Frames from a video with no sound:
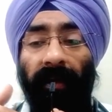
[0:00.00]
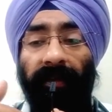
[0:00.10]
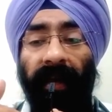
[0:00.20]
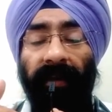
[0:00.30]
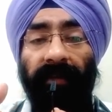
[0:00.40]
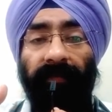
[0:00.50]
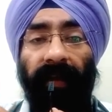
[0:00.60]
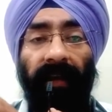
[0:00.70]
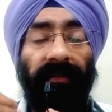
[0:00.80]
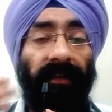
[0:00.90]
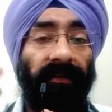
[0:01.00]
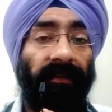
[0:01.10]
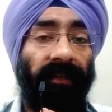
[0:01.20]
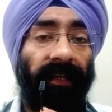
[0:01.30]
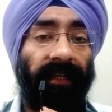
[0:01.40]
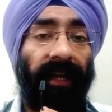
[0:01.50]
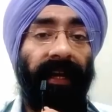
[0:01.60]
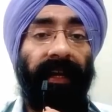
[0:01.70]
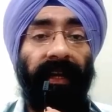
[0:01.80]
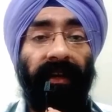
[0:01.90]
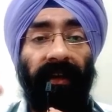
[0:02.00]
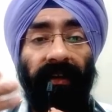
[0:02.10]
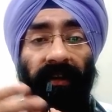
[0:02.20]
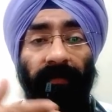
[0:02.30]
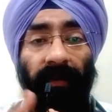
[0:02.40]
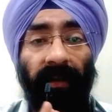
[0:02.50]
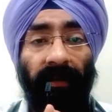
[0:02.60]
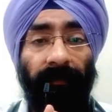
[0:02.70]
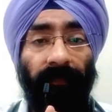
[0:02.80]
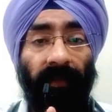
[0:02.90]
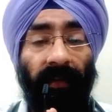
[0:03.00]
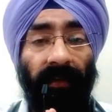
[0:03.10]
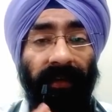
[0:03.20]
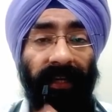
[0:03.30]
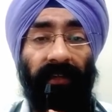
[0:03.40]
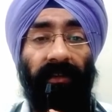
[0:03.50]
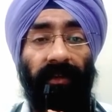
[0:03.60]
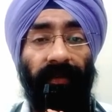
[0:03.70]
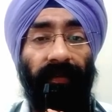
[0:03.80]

Then there are certain other tests like intradermal test,